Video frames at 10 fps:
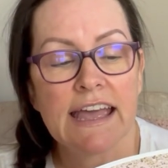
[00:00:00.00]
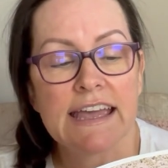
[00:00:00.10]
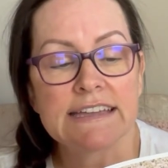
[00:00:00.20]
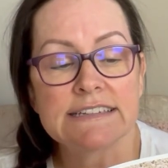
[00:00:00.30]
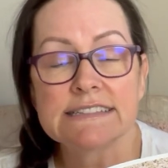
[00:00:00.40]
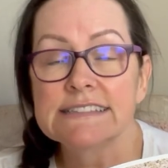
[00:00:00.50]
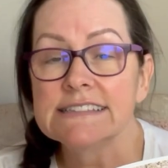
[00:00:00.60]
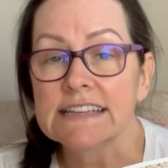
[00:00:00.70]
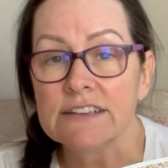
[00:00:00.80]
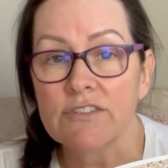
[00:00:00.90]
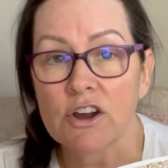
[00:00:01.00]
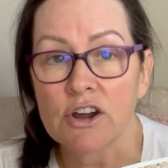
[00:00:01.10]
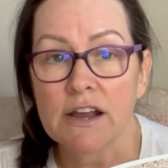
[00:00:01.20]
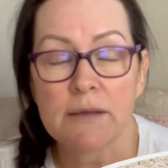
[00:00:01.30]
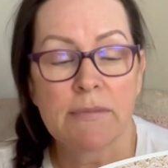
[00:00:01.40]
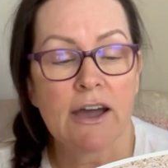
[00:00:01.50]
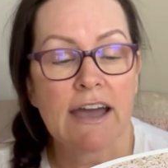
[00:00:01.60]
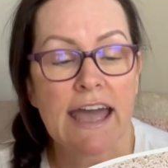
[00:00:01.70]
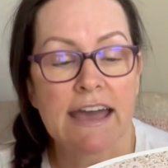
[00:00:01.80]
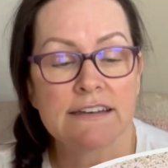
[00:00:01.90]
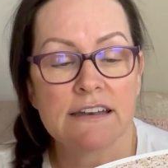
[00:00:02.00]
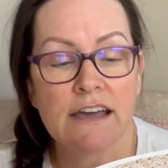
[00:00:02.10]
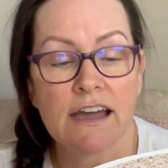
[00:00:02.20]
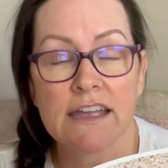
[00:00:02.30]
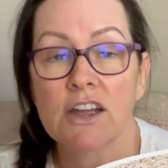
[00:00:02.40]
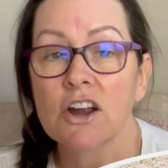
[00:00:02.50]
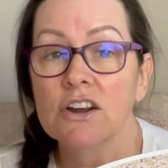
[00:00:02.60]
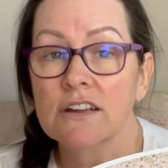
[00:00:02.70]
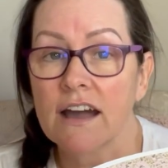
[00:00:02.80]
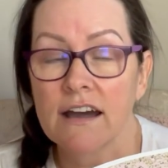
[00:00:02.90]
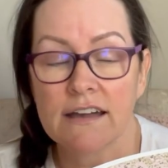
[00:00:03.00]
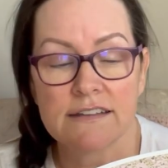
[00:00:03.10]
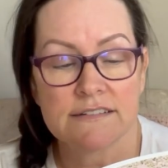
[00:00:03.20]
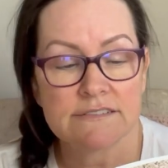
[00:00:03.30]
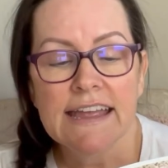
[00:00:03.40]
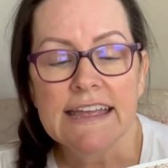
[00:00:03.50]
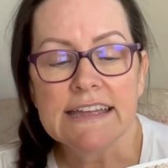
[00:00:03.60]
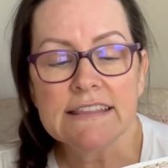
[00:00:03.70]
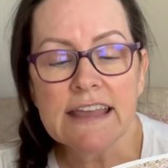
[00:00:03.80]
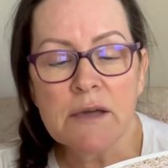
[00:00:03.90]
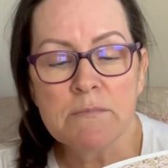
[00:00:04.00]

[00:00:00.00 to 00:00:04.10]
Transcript: and deceive her about Adonai, her God. In that